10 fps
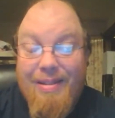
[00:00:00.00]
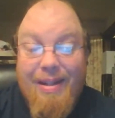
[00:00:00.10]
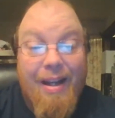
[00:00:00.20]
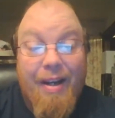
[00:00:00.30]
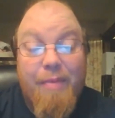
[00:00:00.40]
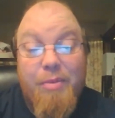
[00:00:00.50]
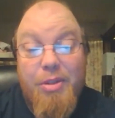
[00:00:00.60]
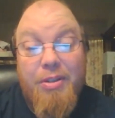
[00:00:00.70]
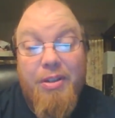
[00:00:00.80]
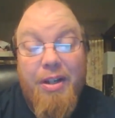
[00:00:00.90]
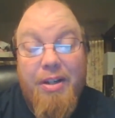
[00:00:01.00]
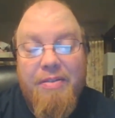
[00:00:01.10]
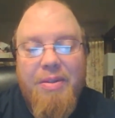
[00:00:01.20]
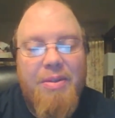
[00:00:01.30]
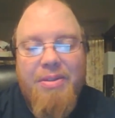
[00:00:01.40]
I am still tired,
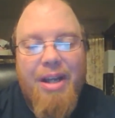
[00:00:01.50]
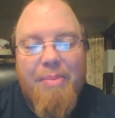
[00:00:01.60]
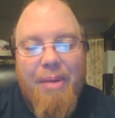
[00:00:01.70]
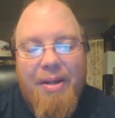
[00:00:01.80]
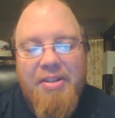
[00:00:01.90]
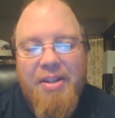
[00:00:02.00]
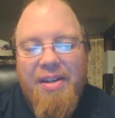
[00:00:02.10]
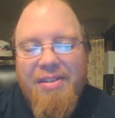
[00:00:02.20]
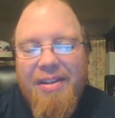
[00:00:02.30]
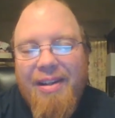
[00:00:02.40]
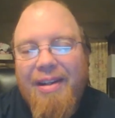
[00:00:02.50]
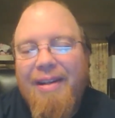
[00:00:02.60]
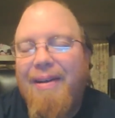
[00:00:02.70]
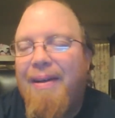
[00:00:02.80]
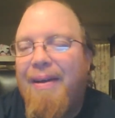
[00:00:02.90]
folks. I apologize.
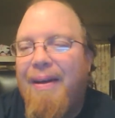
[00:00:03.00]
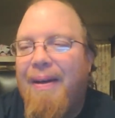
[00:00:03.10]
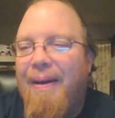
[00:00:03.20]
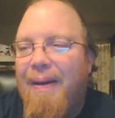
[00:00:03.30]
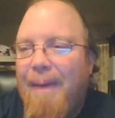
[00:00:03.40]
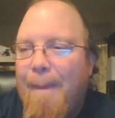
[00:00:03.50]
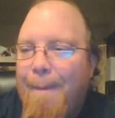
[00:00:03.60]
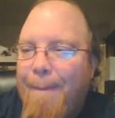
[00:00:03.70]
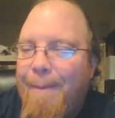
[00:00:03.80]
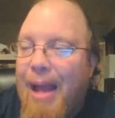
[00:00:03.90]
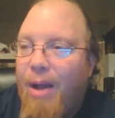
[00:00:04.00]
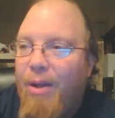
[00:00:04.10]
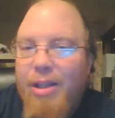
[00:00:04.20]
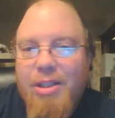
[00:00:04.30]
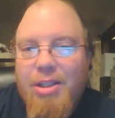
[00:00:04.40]
Um, now,
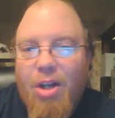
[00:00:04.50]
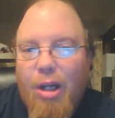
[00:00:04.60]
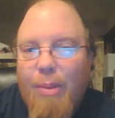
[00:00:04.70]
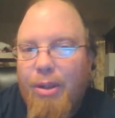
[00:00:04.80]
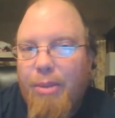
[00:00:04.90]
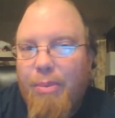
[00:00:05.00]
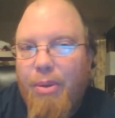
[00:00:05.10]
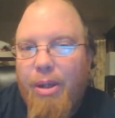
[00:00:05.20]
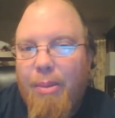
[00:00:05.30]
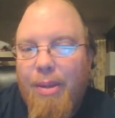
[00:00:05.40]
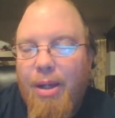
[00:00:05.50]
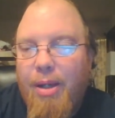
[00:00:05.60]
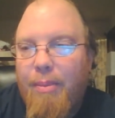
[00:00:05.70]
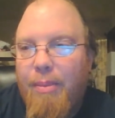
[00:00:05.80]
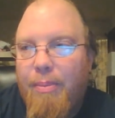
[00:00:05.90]
let's talk about the
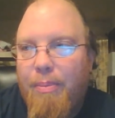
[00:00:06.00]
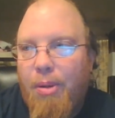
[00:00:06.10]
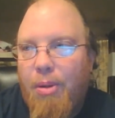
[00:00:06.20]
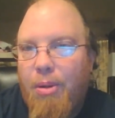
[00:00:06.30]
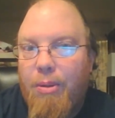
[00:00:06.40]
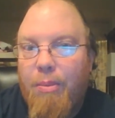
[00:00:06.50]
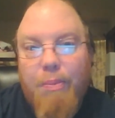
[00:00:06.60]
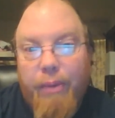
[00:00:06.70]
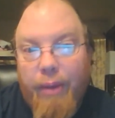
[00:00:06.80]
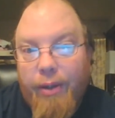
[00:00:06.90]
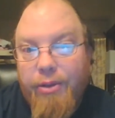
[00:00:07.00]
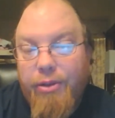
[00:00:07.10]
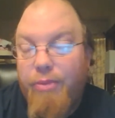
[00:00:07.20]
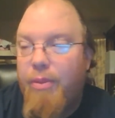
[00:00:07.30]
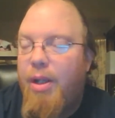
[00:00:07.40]
Pokemon Ball
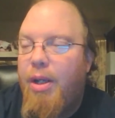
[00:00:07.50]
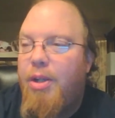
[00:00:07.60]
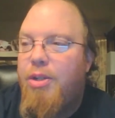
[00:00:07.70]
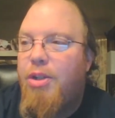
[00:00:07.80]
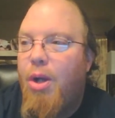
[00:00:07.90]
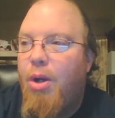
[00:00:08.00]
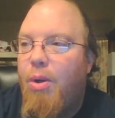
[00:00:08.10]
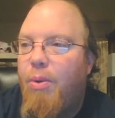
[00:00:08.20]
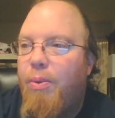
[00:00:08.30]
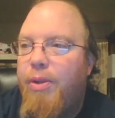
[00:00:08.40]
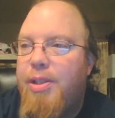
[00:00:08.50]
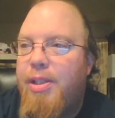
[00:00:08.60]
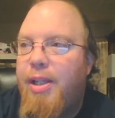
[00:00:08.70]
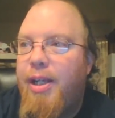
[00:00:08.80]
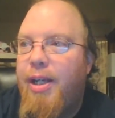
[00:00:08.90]
Plus. So, this
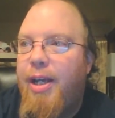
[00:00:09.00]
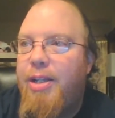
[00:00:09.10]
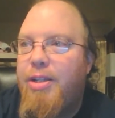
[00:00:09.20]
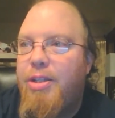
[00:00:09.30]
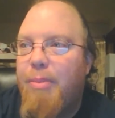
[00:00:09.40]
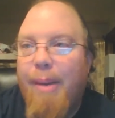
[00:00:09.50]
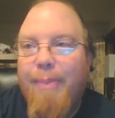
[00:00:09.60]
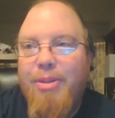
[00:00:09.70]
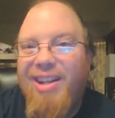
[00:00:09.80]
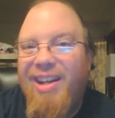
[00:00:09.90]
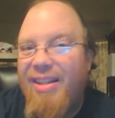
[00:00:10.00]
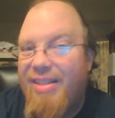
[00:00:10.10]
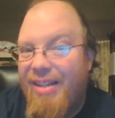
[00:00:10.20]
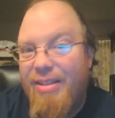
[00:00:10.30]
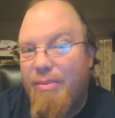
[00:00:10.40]
thing has some upsides
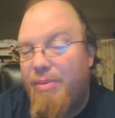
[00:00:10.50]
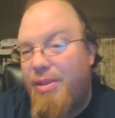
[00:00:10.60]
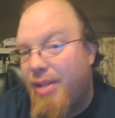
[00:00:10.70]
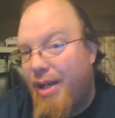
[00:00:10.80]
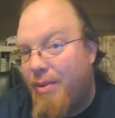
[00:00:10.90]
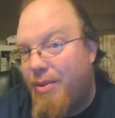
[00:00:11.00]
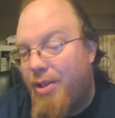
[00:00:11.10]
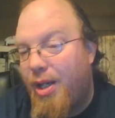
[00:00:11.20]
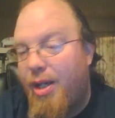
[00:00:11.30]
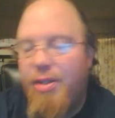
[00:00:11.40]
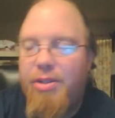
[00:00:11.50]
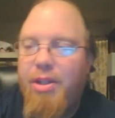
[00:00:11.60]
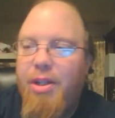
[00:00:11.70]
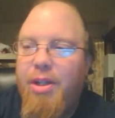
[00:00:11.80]
and some downsides.